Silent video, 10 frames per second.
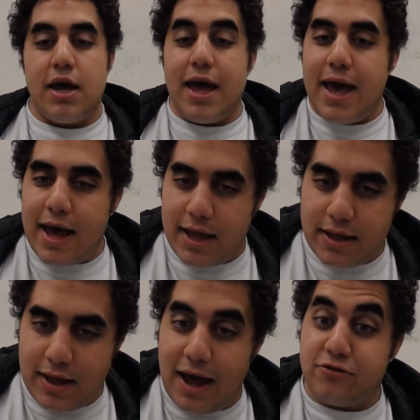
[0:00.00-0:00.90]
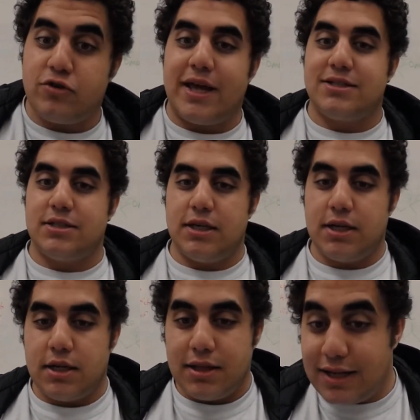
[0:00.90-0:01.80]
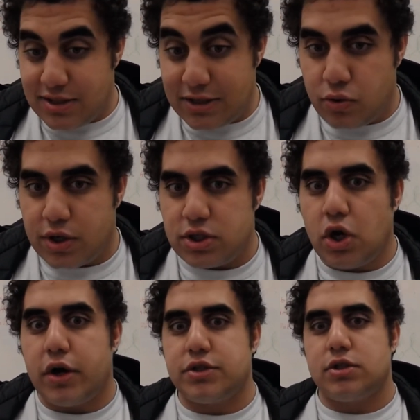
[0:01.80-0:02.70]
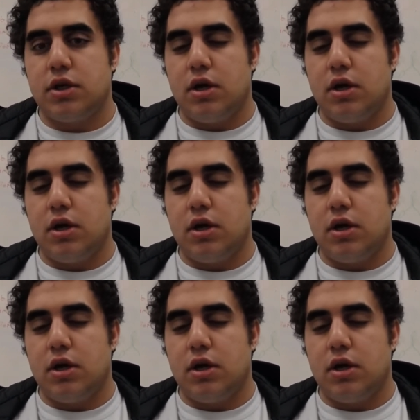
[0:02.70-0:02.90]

after that scene. That's where it starts.